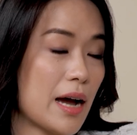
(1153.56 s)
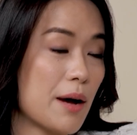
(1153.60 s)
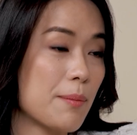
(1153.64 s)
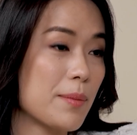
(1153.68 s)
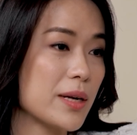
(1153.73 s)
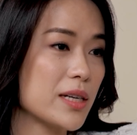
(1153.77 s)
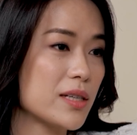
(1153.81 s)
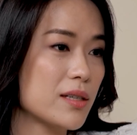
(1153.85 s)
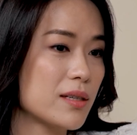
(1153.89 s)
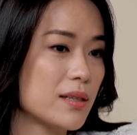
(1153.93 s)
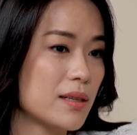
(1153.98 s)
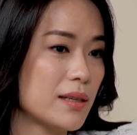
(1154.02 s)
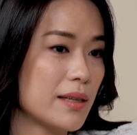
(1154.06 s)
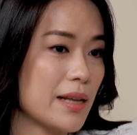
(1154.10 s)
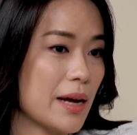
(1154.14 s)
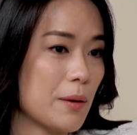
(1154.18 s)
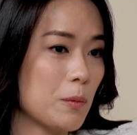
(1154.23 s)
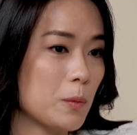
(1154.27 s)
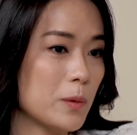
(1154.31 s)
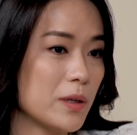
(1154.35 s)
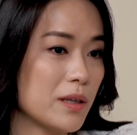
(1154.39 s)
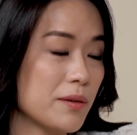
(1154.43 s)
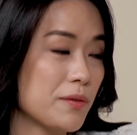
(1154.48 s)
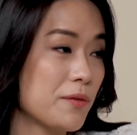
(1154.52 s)
like how much
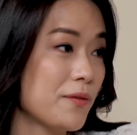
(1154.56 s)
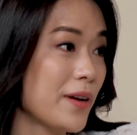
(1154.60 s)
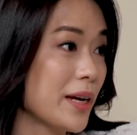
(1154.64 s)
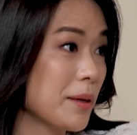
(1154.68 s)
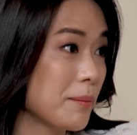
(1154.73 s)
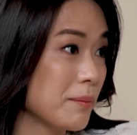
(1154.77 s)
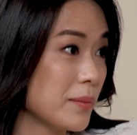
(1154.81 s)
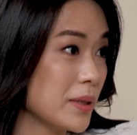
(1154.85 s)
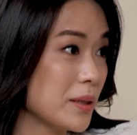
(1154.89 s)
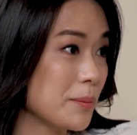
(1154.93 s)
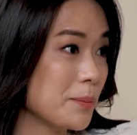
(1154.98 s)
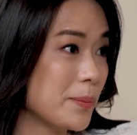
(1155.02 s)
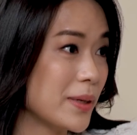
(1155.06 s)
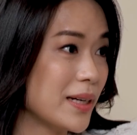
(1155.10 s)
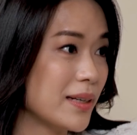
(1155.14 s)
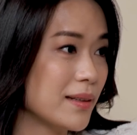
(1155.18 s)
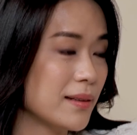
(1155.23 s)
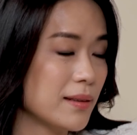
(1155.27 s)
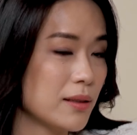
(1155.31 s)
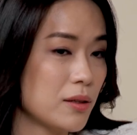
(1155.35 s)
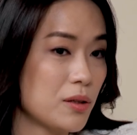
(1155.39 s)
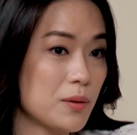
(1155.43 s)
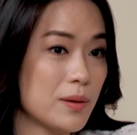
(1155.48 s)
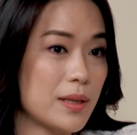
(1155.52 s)
that would affect me.
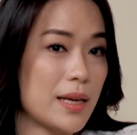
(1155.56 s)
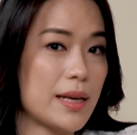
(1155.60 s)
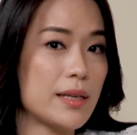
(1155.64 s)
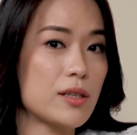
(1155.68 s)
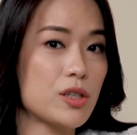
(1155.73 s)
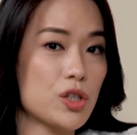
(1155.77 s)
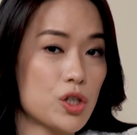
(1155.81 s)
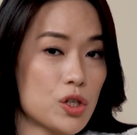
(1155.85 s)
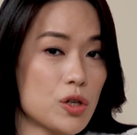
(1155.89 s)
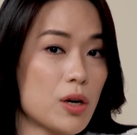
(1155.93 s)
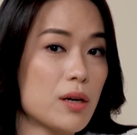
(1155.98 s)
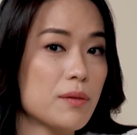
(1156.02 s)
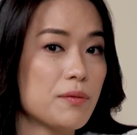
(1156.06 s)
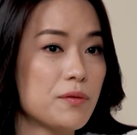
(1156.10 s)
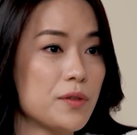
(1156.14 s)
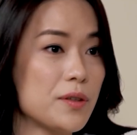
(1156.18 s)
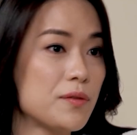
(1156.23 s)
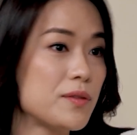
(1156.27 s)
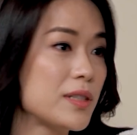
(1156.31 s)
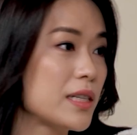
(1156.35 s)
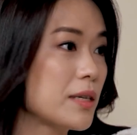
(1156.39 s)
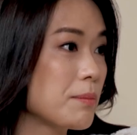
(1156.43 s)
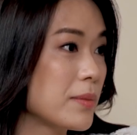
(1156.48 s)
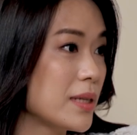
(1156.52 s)
But that short
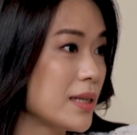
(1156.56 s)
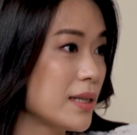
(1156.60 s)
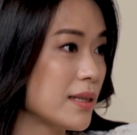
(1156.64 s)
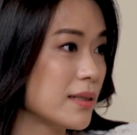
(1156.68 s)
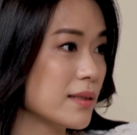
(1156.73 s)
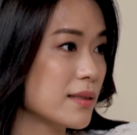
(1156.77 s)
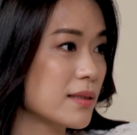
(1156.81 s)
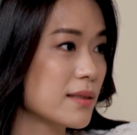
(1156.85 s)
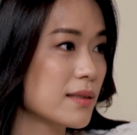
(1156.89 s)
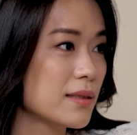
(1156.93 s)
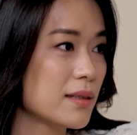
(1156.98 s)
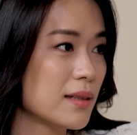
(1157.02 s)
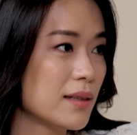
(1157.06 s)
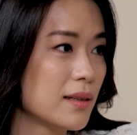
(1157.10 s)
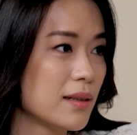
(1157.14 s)
15 minutes,